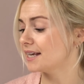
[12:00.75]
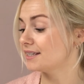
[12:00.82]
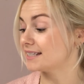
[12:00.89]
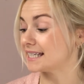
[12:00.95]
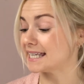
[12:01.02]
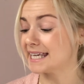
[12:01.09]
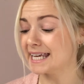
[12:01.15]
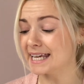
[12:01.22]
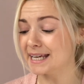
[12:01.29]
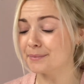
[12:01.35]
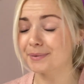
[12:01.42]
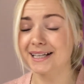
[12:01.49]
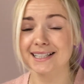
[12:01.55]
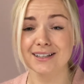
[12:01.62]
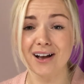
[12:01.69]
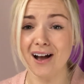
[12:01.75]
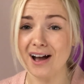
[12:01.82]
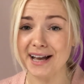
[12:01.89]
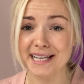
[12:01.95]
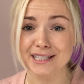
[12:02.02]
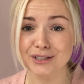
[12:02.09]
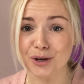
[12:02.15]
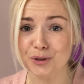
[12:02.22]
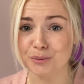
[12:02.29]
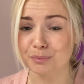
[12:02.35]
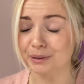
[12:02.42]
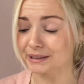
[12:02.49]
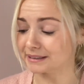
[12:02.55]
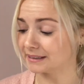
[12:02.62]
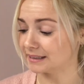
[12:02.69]
to keep his eyes
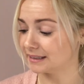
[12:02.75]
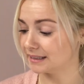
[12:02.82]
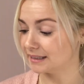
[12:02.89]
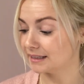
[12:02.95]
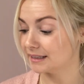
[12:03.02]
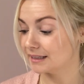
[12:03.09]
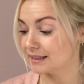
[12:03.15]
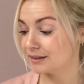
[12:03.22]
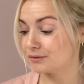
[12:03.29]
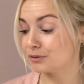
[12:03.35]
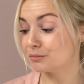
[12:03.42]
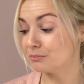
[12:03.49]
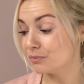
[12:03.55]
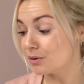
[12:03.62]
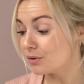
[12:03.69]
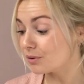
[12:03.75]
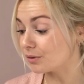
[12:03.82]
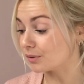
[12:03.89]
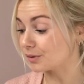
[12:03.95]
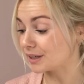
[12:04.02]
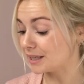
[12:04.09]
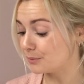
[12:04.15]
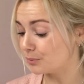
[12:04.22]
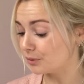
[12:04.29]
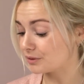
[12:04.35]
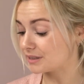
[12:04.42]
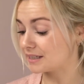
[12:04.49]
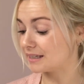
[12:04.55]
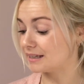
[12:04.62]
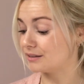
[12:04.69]
open, the more he
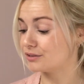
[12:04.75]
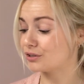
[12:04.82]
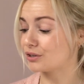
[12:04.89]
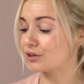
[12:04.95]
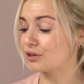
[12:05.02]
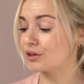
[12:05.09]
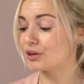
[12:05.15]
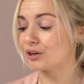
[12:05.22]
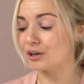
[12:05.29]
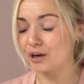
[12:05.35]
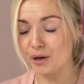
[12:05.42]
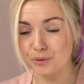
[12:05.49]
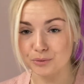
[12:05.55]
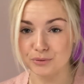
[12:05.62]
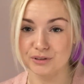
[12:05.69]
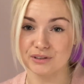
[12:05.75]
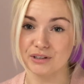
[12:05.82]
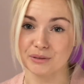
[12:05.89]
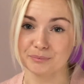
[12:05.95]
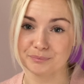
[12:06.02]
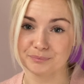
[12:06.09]
wanted to close them.